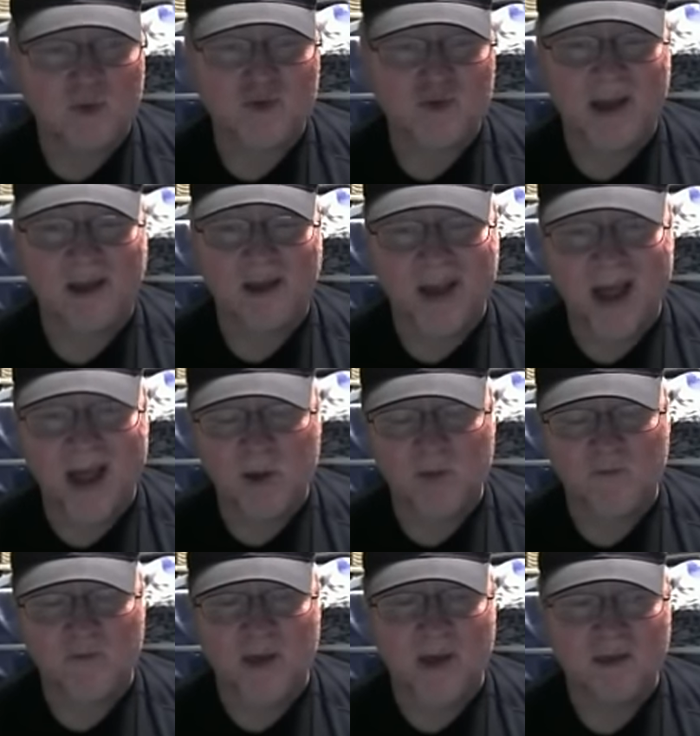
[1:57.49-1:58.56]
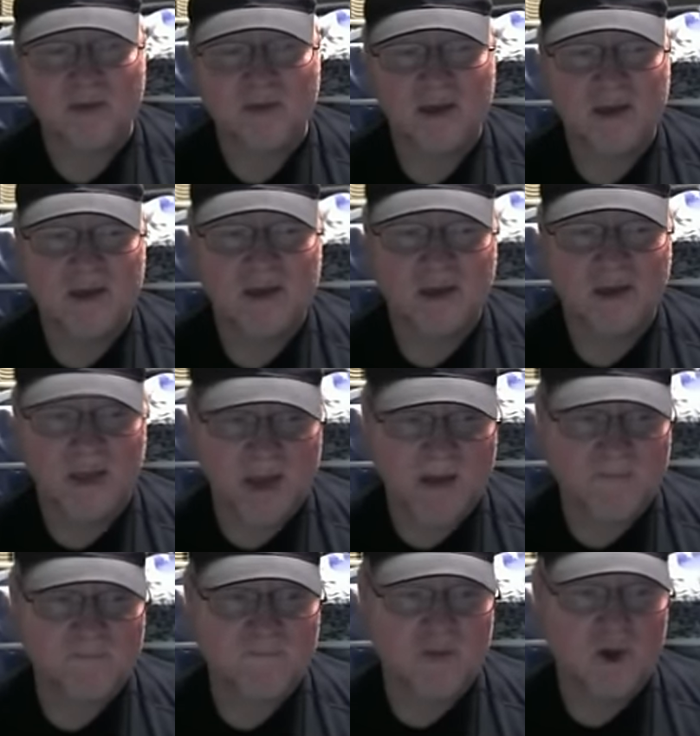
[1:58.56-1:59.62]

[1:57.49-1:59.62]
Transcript: are trying to lie to your face. Get out and